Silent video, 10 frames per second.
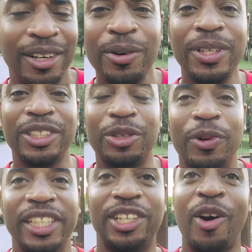Who is the
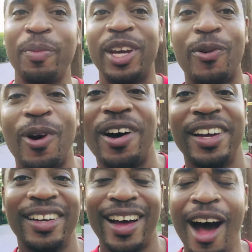Rich Homie
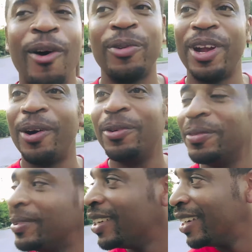Quan? I don't know.
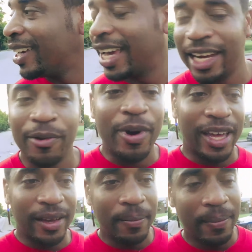Anyway,